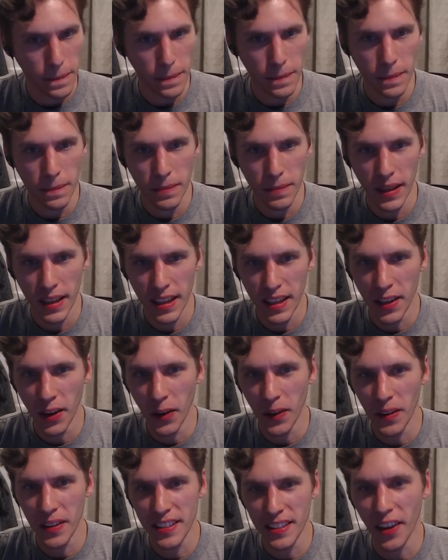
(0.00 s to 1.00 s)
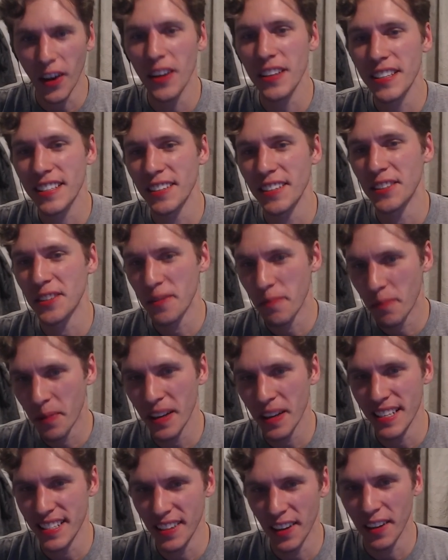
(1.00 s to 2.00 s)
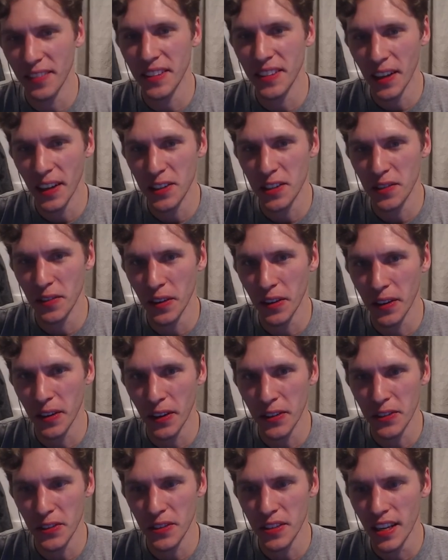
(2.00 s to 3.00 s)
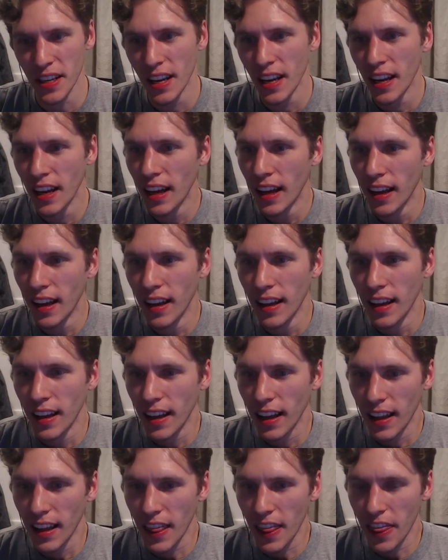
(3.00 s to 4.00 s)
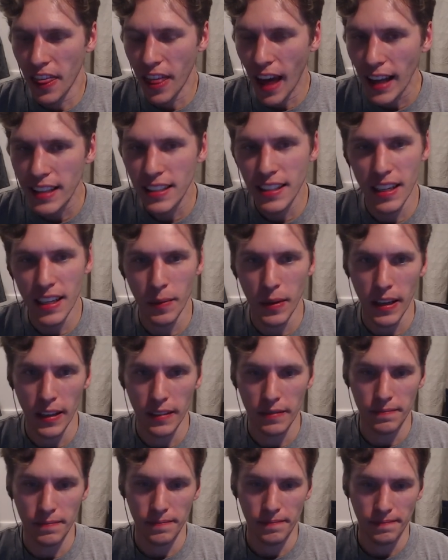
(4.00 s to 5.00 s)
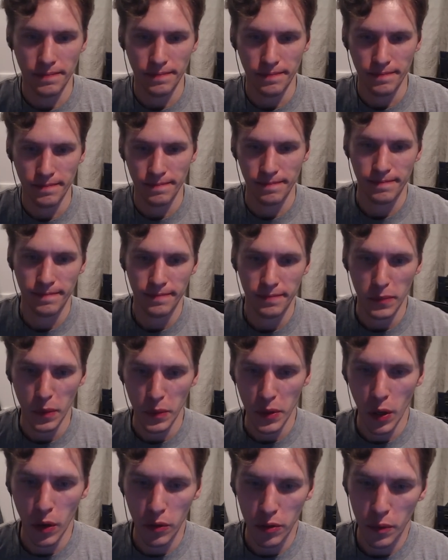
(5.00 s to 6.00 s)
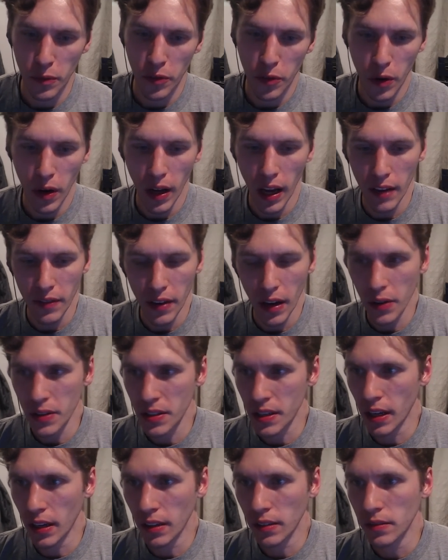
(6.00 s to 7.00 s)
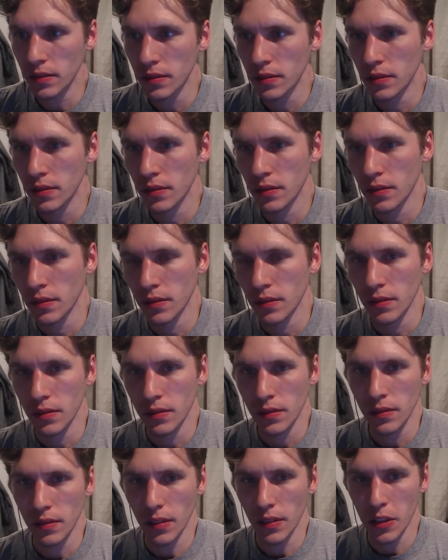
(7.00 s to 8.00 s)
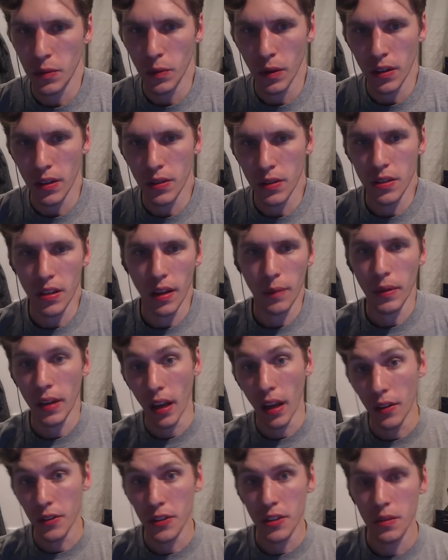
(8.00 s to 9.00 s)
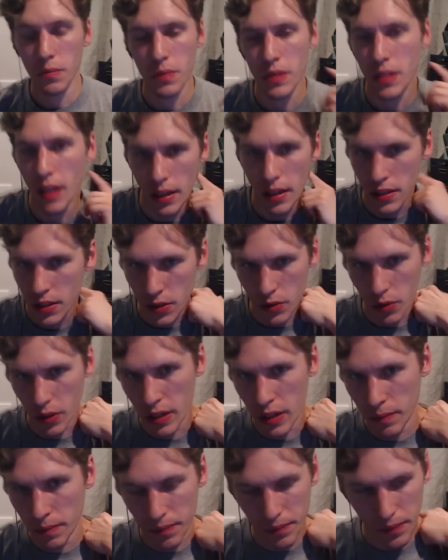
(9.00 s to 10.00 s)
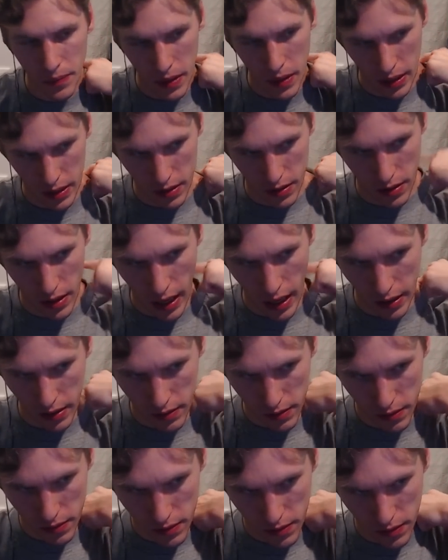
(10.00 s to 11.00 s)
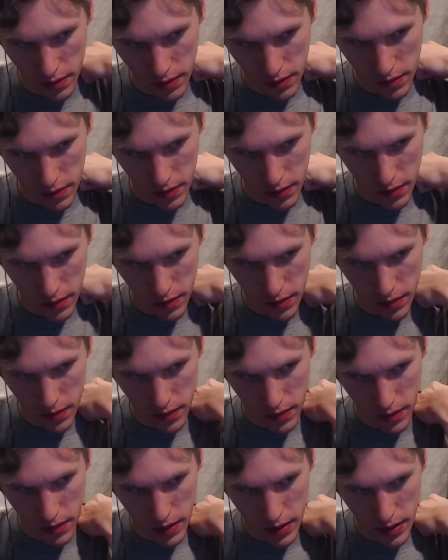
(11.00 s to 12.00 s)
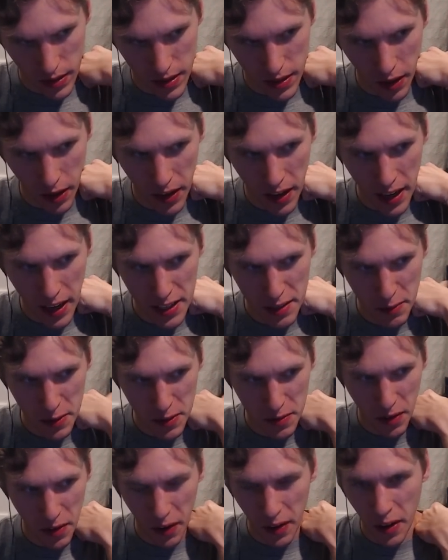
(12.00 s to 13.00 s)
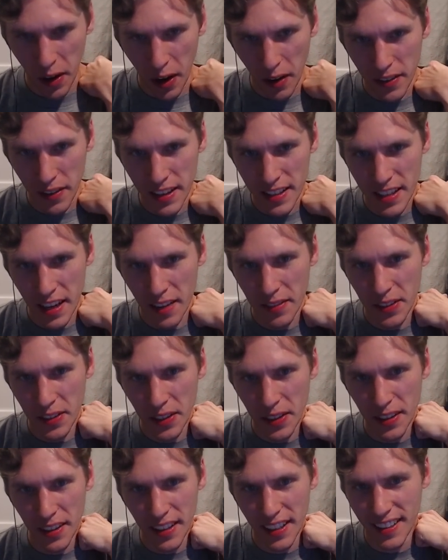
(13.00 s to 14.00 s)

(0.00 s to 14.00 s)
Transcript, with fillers: My goal is also to piss off the edge of other countries. That's going to be it. We've been going for four and a half hours now. I just want to do something else besides stream. Uh, that sarcasm was very obvious after Italy.